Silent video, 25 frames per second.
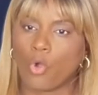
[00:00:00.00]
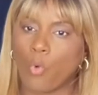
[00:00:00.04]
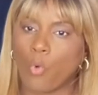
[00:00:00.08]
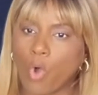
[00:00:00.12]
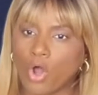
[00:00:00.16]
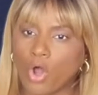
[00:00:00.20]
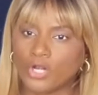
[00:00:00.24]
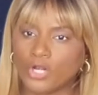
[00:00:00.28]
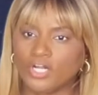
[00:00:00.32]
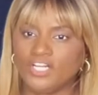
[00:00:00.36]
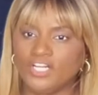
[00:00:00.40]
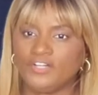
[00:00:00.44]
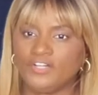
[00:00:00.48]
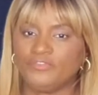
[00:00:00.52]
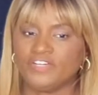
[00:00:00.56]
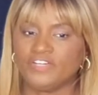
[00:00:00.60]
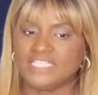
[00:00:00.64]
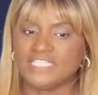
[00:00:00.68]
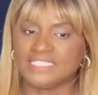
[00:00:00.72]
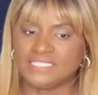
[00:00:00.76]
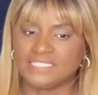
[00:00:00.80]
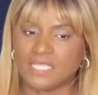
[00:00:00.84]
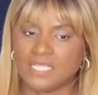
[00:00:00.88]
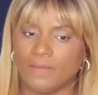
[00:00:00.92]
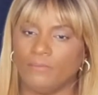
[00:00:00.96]

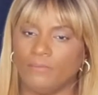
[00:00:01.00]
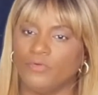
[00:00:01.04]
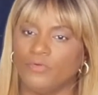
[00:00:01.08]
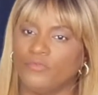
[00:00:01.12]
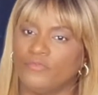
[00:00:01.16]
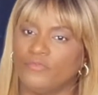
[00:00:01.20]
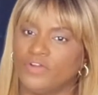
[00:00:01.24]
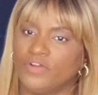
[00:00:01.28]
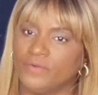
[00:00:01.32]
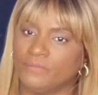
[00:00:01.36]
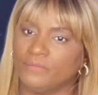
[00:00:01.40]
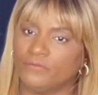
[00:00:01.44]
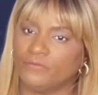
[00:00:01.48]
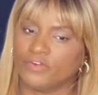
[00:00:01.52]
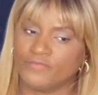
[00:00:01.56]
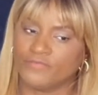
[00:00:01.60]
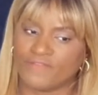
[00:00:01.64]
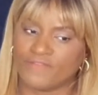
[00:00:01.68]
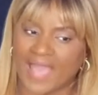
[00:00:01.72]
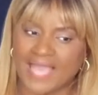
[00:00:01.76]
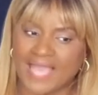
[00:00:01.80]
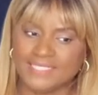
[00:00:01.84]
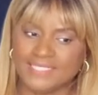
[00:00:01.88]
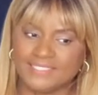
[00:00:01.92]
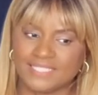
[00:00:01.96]

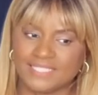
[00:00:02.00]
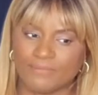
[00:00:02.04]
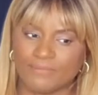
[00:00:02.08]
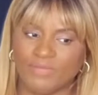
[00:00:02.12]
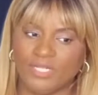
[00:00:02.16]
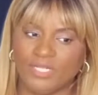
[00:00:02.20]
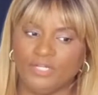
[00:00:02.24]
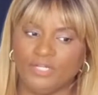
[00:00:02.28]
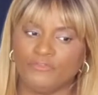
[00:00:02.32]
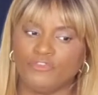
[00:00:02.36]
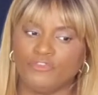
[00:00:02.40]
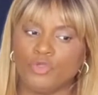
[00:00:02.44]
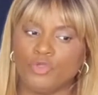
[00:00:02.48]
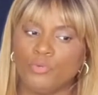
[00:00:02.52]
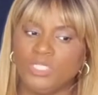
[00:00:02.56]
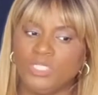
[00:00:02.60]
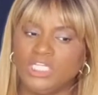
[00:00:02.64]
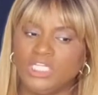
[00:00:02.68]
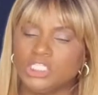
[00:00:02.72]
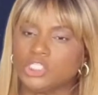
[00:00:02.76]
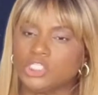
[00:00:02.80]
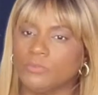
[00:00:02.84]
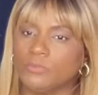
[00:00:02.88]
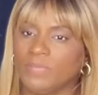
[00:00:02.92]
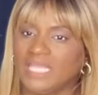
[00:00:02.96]
Revise them, and if you
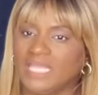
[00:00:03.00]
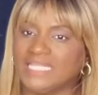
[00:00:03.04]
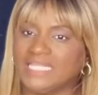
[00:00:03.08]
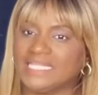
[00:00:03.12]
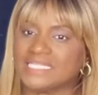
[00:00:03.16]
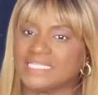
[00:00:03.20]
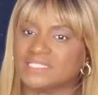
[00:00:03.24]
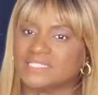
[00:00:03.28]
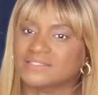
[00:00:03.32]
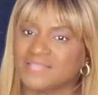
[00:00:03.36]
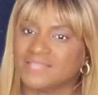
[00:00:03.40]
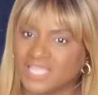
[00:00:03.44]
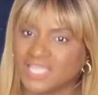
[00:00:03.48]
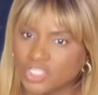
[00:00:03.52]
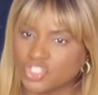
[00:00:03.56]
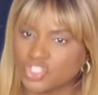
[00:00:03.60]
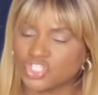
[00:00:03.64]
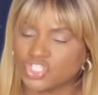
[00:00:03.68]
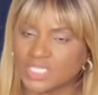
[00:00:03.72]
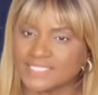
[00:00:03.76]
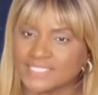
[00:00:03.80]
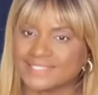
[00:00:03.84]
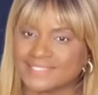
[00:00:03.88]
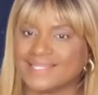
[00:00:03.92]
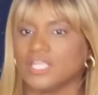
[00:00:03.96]
need to make
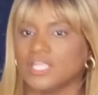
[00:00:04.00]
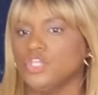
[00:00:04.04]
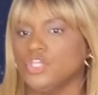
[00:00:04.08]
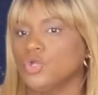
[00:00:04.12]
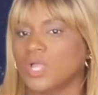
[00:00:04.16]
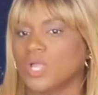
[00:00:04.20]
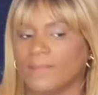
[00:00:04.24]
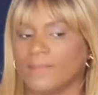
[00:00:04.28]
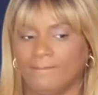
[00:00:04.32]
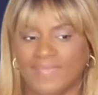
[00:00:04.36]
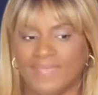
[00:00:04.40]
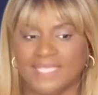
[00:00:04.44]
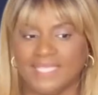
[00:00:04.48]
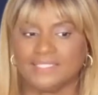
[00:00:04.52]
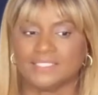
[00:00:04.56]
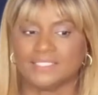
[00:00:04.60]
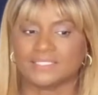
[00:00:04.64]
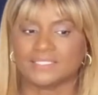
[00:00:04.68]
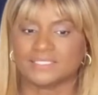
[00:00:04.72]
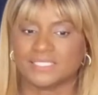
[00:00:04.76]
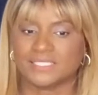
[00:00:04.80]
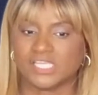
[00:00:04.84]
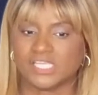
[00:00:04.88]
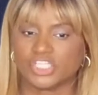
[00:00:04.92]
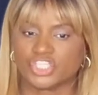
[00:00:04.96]
decisions, then you can make
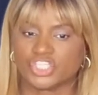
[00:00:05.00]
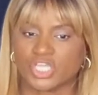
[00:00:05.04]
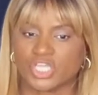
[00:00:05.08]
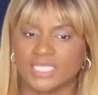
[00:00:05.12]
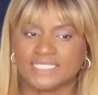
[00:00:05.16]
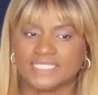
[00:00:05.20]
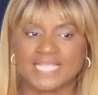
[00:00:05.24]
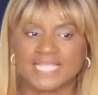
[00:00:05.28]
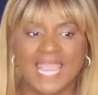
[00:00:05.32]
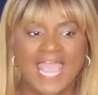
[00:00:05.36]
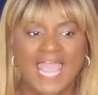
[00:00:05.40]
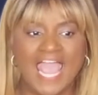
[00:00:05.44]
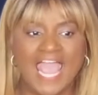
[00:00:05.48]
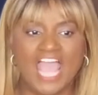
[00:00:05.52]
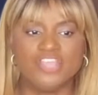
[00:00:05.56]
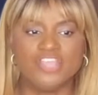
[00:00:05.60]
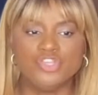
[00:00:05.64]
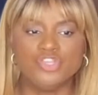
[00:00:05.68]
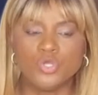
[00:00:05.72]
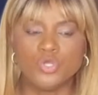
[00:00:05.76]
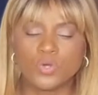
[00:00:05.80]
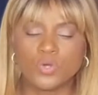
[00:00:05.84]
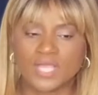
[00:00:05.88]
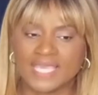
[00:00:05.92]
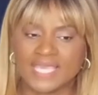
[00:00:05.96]
decisions
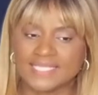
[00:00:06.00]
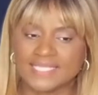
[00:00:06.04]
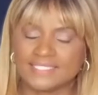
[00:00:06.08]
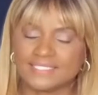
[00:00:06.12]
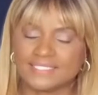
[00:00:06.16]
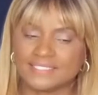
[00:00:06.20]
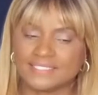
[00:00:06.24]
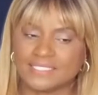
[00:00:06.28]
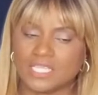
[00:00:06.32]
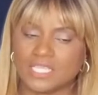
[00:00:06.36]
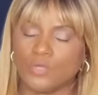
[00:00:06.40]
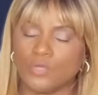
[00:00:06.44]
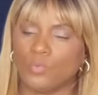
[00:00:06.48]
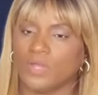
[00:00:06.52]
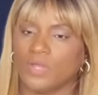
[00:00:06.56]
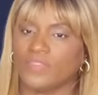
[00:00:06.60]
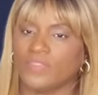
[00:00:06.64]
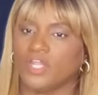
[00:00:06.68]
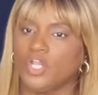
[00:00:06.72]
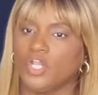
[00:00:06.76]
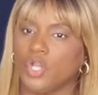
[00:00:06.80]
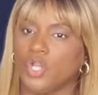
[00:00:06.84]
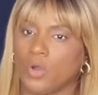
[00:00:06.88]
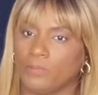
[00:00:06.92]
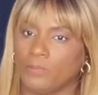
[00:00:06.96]
and you can see what
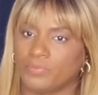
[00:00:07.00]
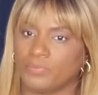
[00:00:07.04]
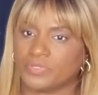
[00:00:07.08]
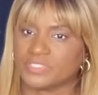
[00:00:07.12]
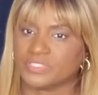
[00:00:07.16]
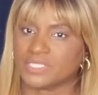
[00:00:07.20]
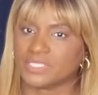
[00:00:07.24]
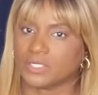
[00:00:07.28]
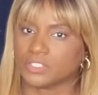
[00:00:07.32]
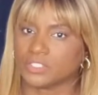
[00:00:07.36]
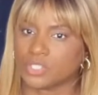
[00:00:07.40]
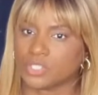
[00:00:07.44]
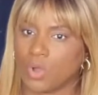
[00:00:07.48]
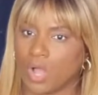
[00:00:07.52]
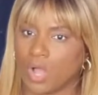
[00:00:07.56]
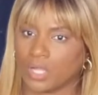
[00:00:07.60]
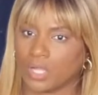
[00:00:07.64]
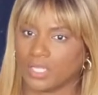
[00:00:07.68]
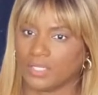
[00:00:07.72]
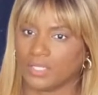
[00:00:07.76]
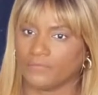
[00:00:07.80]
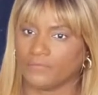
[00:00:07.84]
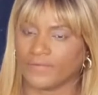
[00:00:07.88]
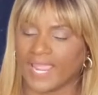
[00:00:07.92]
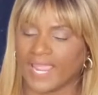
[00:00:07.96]
the numbers are
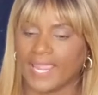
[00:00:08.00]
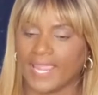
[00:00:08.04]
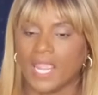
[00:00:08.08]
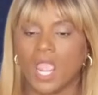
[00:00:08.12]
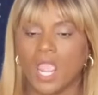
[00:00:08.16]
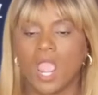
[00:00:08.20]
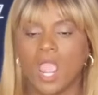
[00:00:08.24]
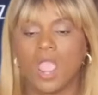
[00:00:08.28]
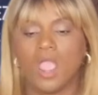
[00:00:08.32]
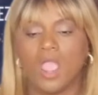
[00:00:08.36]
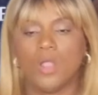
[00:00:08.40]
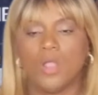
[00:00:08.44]
talking, right?